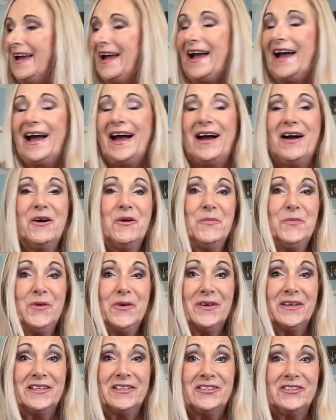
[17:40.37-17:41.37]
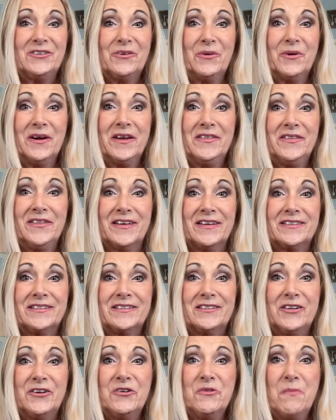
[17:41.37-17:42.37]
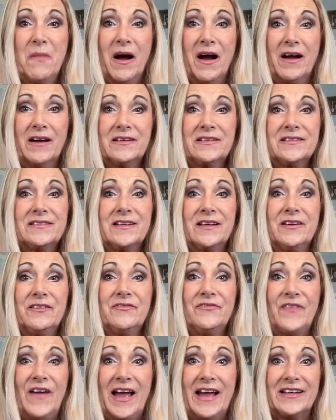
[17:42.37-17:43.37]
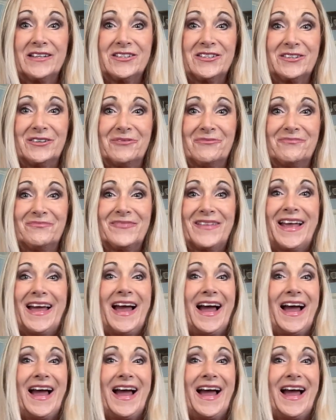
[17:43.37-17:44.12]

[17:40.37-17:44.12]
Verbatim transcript: I hope you enjoyed this new box of fashion.